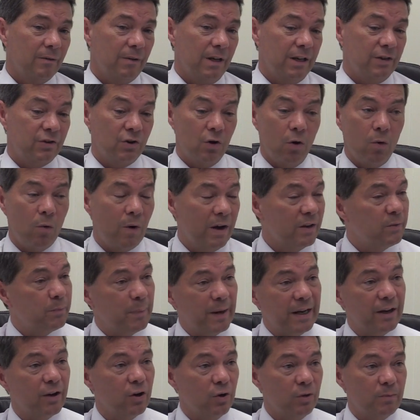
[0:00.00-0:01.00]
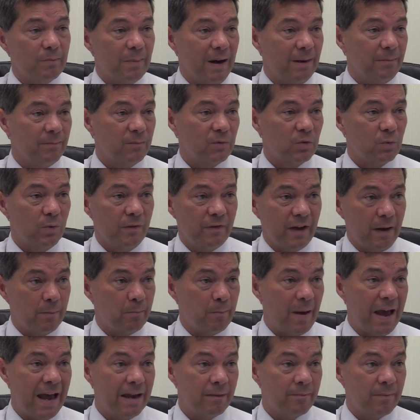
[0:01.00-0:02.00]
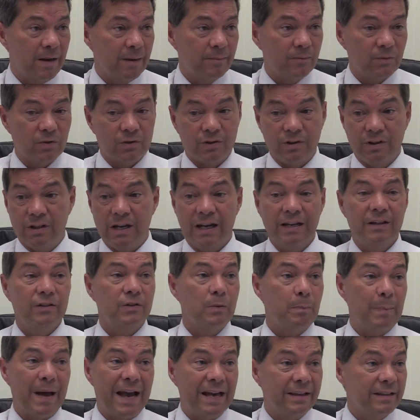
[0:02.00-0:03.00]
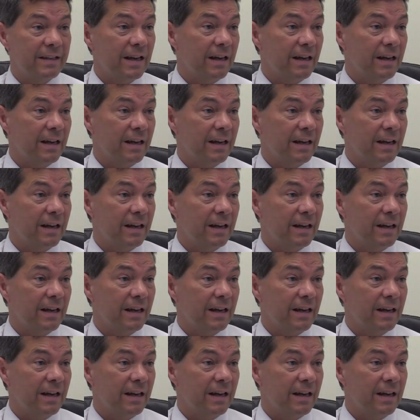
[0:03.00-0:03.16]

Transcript: It's not always been good months. We've had bad months. Today's a bad